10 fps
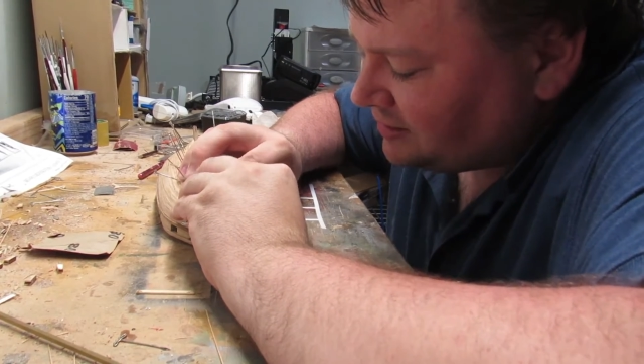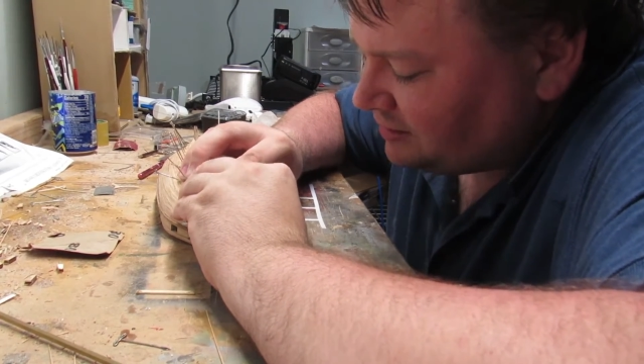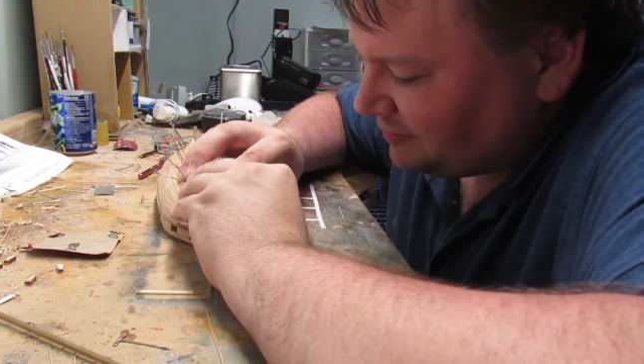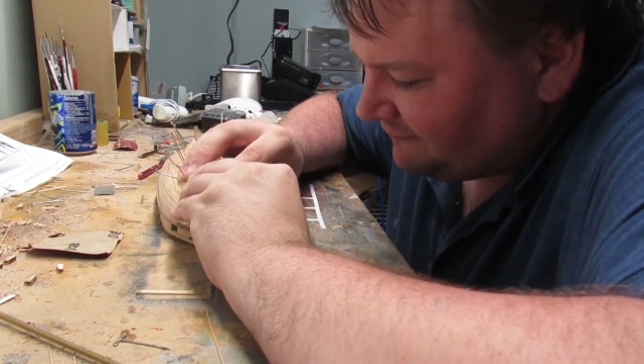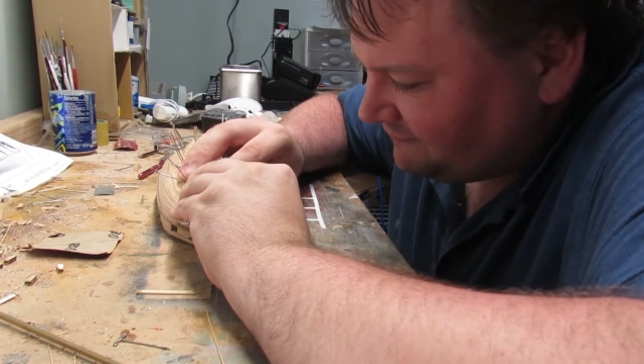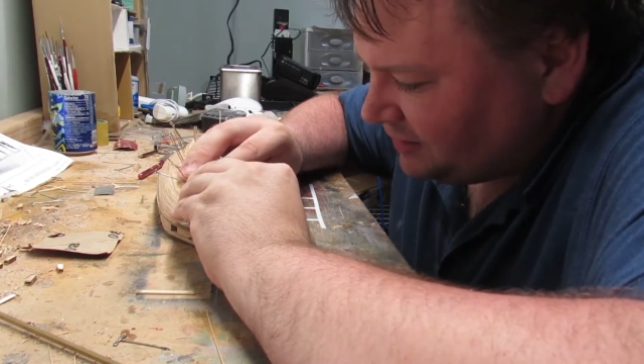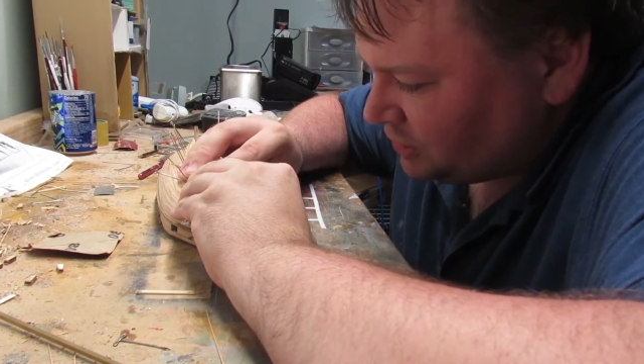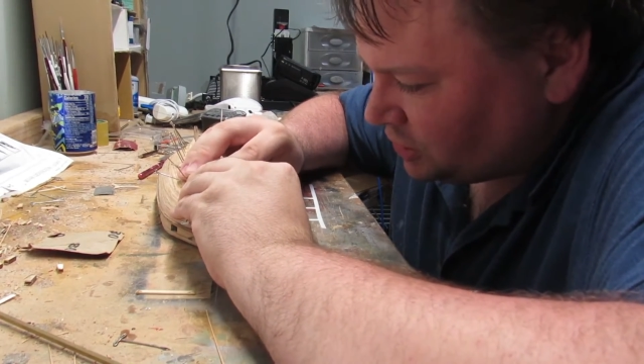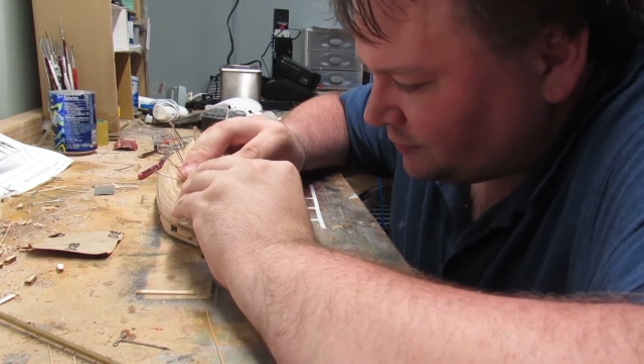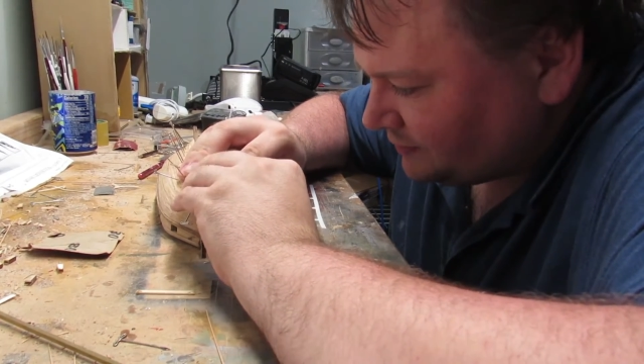into my
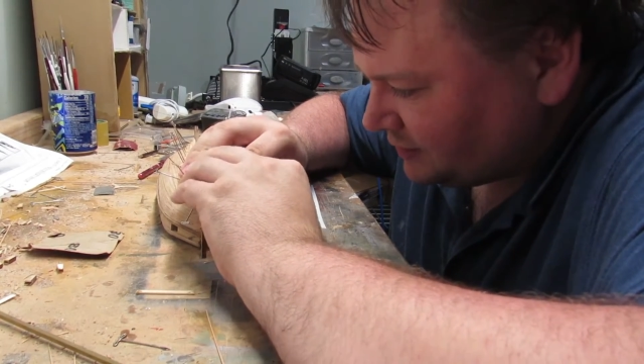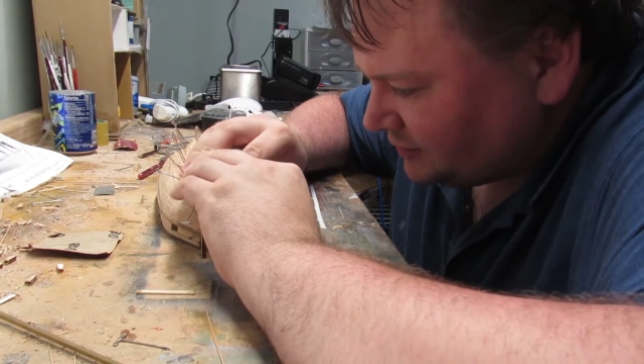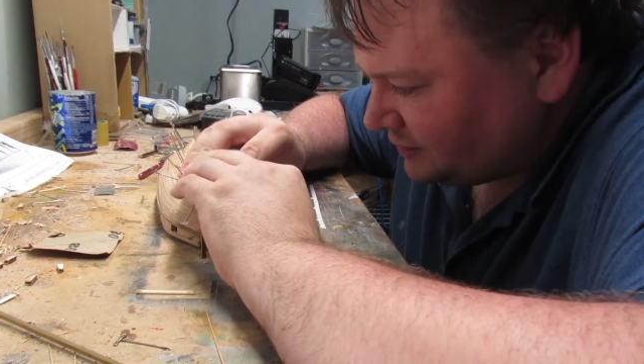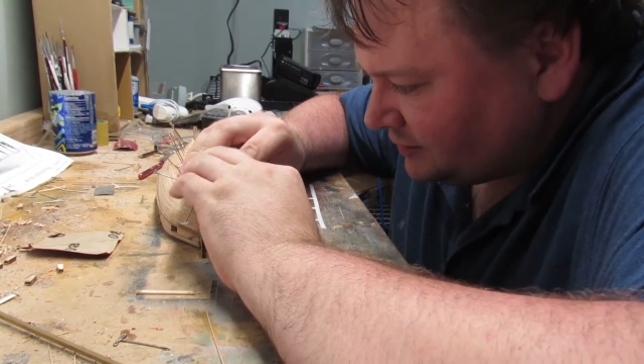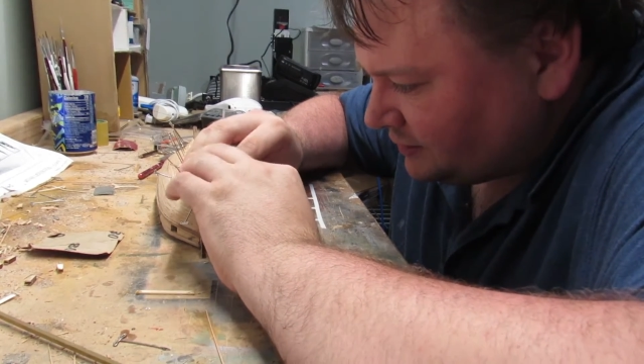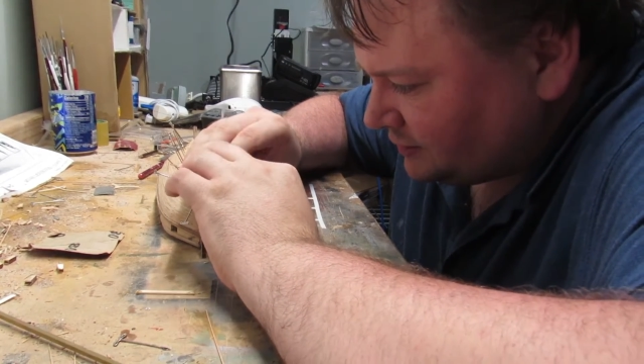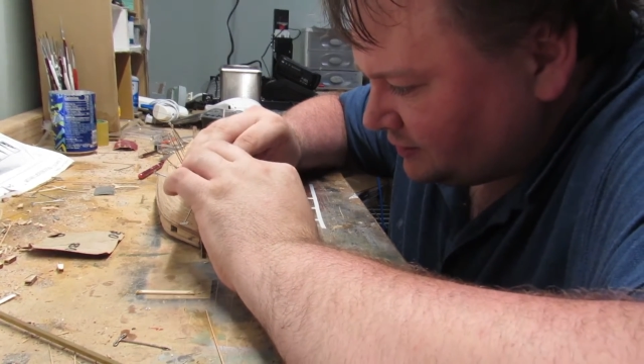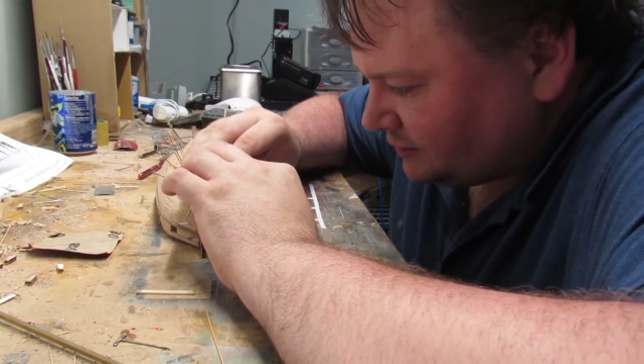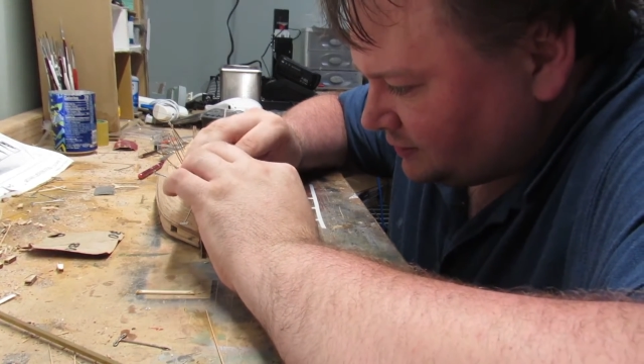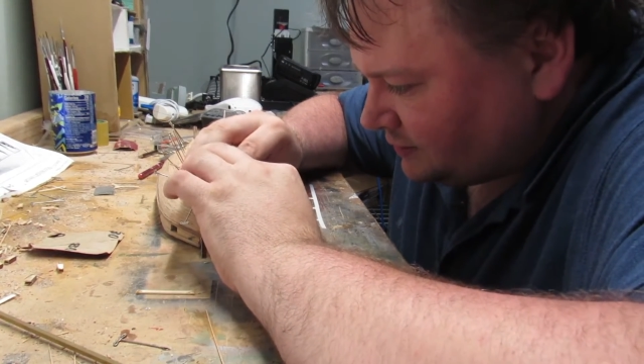finger.
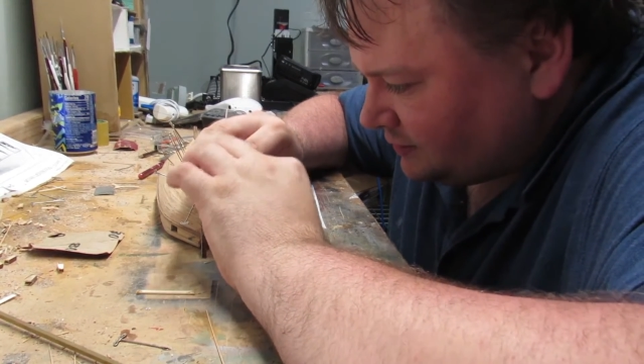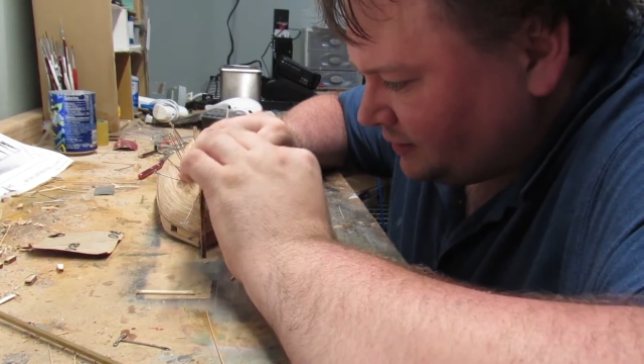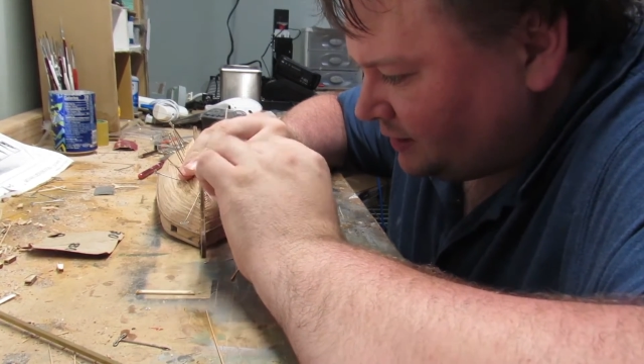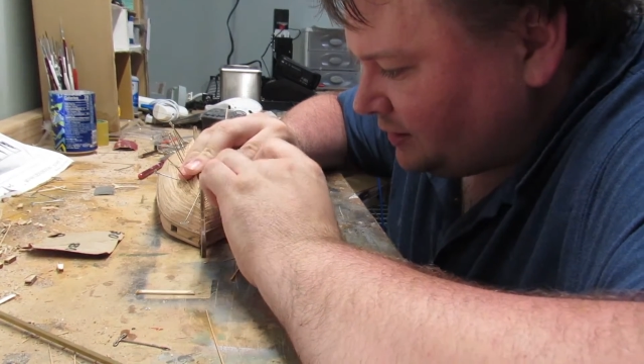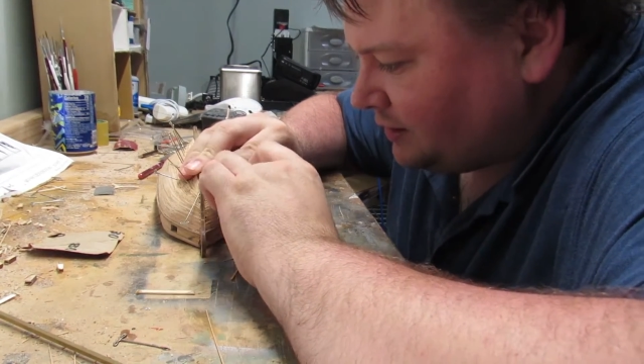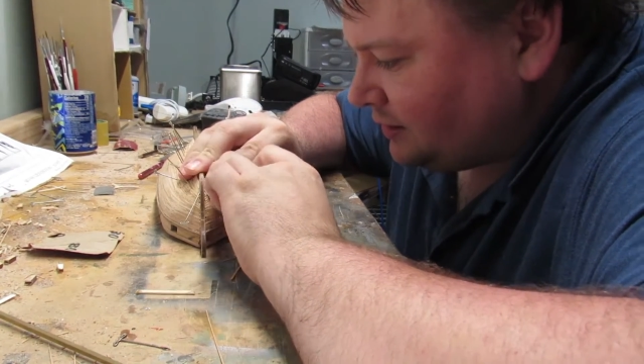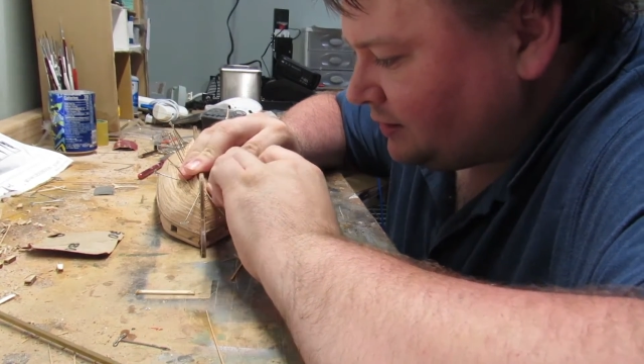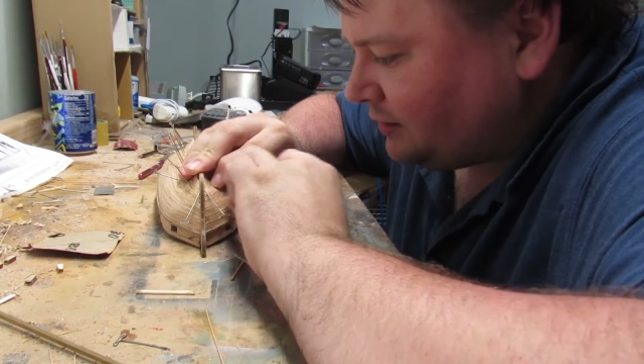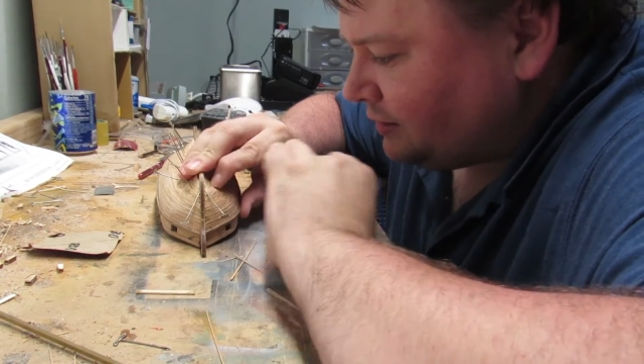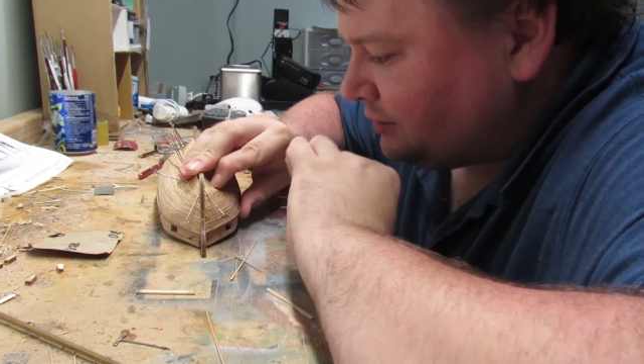
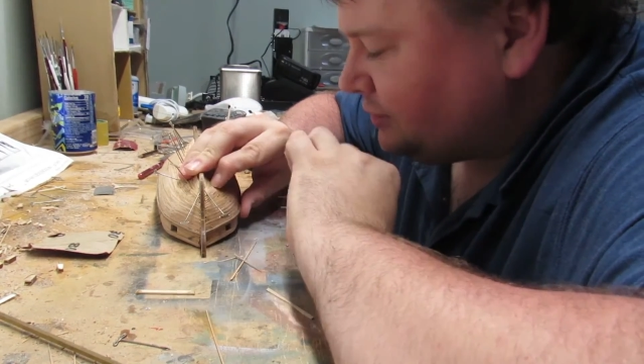Yay!